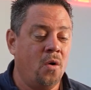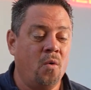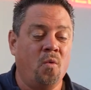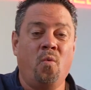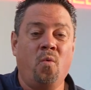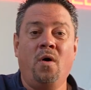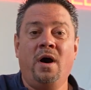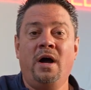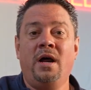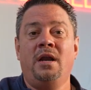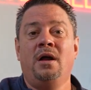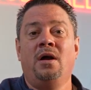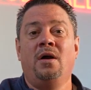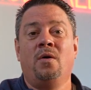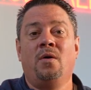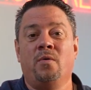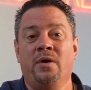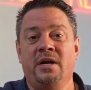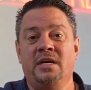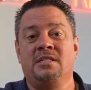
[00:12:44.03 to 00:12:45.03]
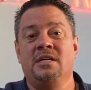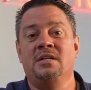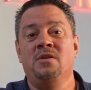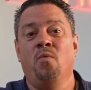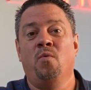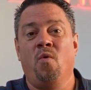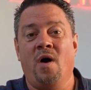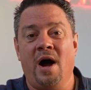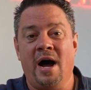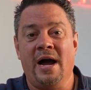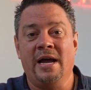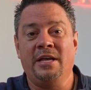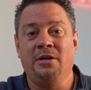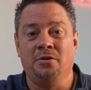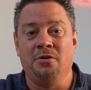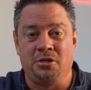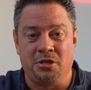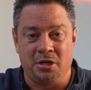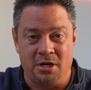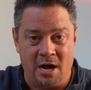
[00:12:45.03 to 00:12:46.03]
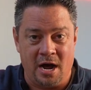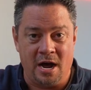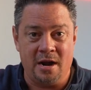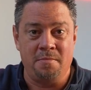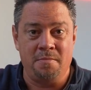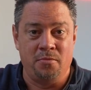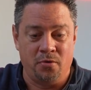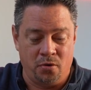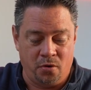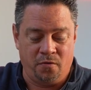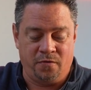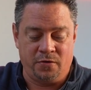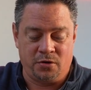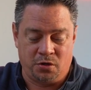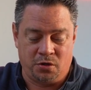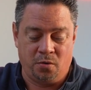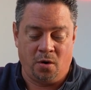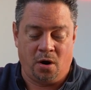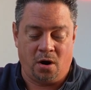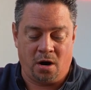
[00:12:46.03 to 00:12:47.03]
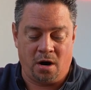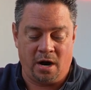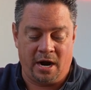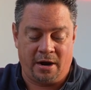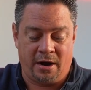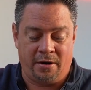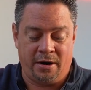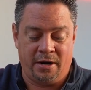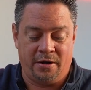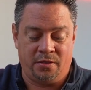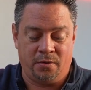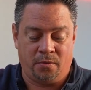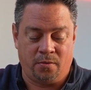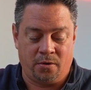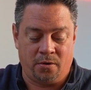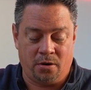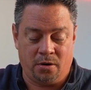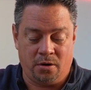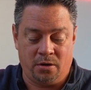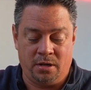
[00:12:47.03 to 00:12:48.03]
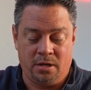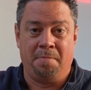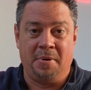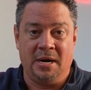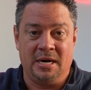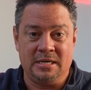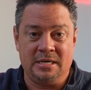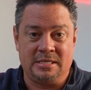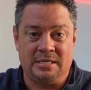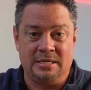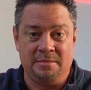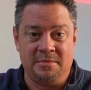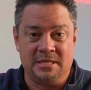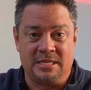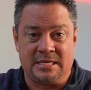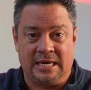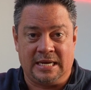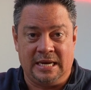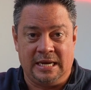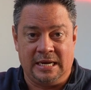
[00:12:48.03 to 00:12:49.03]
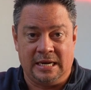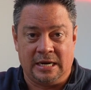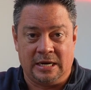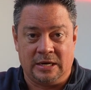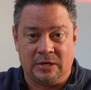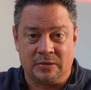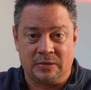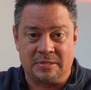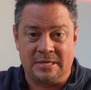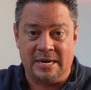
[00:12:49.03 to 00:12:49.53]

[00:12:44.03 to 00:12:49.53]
What reason why you should not move to our area of the world? Bugs and mosquitoes.